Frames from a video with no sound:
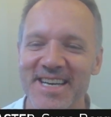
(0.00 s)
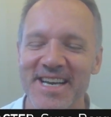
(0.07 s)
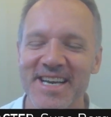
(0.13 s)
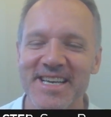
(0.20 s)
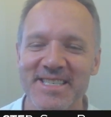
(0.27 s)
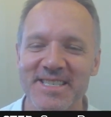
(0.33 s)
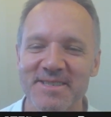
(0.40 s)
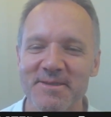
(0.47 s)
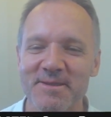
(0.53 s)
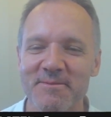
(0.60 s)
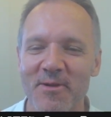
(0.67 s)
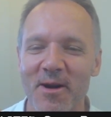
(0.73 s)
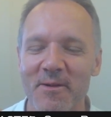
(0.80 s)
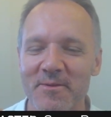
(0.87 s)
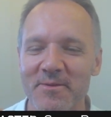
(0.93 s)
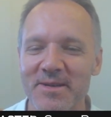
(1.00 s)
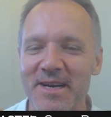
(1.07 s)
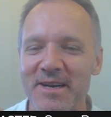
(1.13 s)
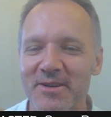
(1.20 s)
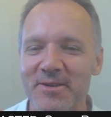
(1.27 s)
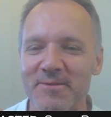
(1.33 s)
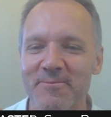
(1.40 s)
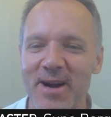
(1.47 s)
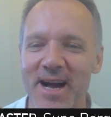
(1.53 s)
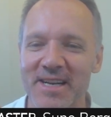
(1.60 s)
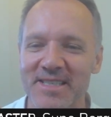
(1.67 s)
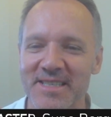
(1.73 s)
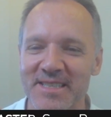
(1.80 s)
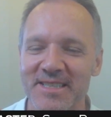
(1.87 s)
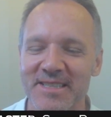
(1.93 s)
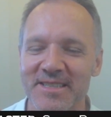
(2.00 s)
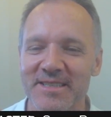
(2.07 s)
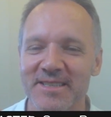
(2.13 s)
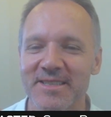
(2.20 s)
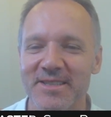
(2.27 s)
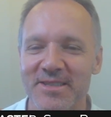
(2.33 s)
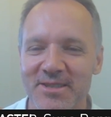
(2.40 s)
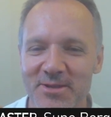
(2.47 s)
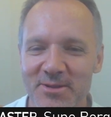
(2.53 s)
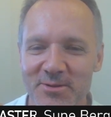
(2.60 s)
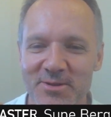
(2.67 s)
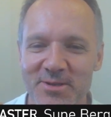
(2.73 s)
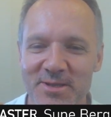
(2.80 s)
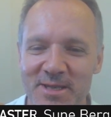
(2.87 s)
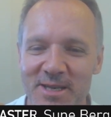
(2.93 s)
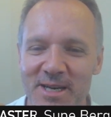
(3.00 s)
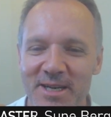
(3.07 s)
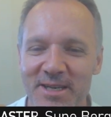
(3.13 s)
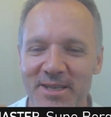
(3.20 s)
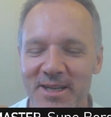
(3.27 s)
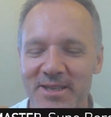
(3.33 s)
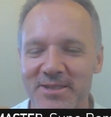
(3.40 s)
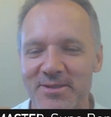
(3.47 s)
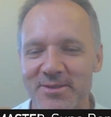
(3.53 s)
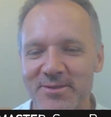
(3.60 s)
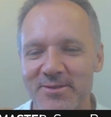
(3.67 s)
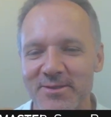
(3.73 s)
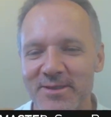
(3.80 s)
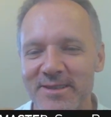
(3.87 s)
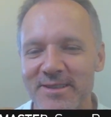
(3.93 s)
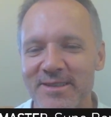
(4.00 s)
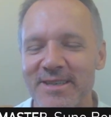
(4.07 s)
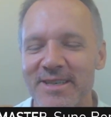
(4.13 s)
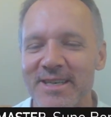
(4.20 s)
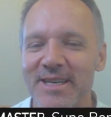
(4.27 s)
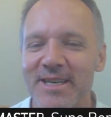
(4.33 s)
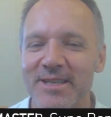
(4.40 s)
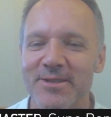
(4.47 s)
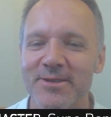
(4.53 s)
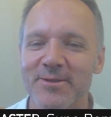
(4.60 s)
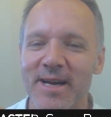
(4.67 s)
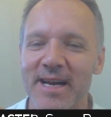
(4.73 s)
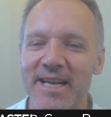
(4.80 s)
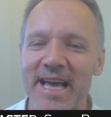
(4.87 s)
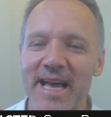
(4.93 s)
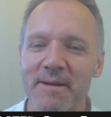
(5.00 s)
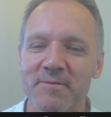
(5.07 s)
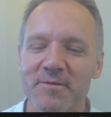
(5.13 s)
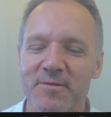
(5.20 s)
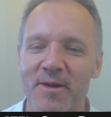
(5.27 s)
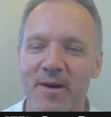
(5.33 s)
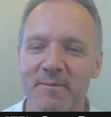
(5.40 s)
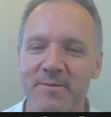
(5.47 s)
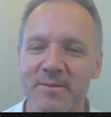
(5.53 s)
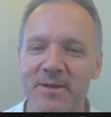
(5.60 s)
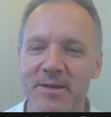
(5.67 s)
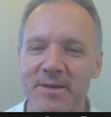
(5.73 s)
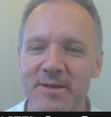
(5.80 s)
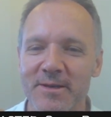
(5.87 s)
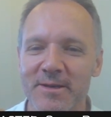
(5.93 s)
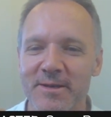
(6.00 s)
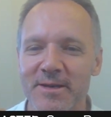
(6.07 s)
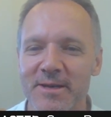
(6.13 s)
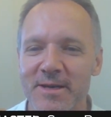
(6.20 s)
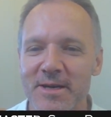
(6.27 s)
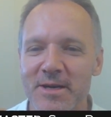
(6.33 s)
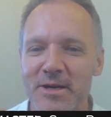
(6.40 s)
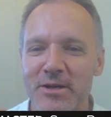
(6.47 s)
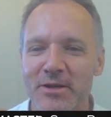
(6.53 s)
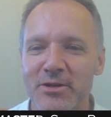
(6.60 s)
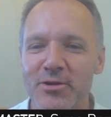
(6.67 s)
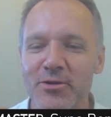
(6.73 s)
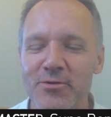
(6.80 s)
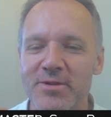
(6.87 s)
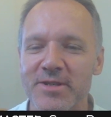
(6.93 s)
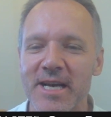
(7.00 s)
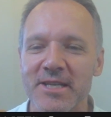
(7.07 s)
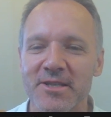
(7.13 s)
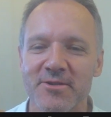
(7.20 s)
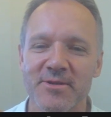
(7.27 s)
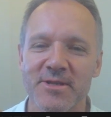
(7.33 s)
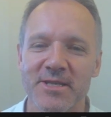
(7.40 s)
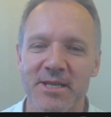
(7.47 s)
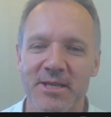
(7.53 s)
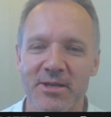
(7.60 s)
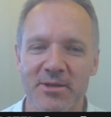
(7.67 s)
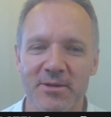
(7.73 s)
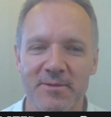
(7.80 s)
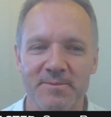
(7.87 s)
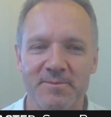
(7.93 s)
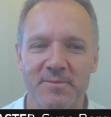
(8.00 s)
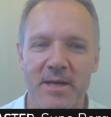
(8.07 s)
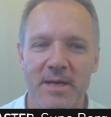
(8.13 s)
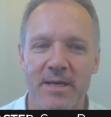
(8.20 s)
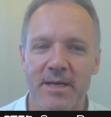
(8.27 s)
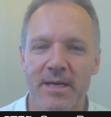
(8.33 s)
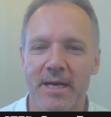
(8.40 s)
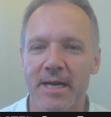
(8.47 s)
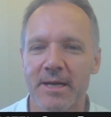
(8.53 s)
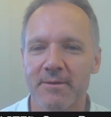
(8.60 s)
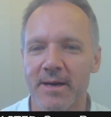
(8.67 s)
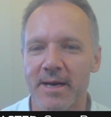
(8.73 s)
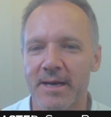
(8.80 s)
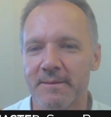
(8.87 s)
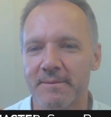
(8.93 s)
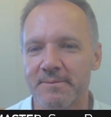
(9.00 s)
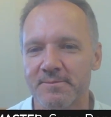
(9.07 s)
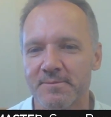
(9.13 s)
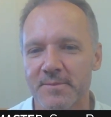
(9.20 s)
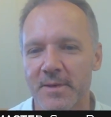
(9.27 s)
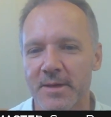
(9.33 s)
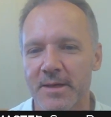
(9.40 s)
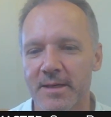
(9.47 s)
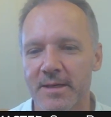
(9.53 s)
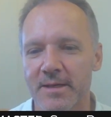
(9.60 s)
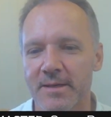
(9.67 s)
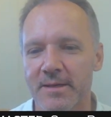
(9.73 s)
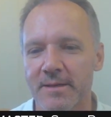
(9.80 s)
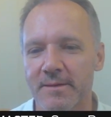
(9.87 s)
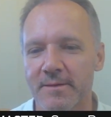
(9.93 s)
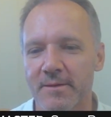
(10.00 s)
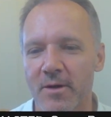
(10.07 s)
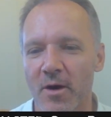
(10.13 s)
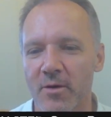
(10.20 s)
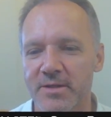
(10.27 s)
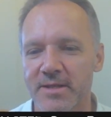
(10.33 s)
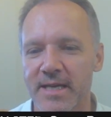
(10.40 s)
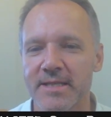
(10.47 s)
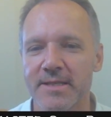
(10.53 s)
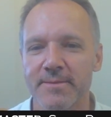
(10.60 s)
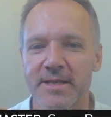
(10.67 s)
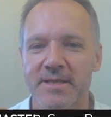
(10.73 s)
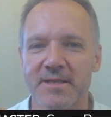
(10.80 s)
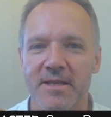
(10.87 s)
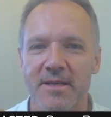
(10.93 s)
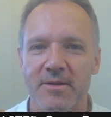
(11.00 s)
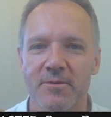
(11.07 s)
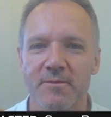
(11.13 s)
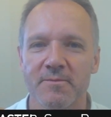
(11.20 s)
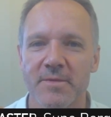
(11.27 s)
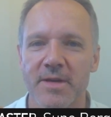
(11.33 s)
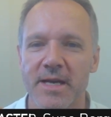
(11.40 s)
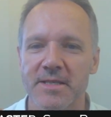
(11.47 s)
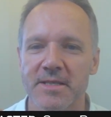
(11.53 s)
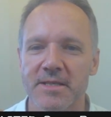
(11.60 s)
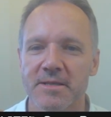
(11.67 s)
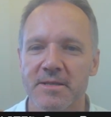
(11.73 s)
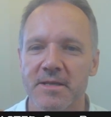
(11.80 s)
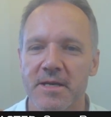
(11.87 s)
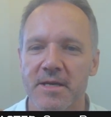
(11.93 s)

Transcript: is probably a good practical solution, not to look at games from 2 centuries ago. Anyway, no, sentiments ago. Yes,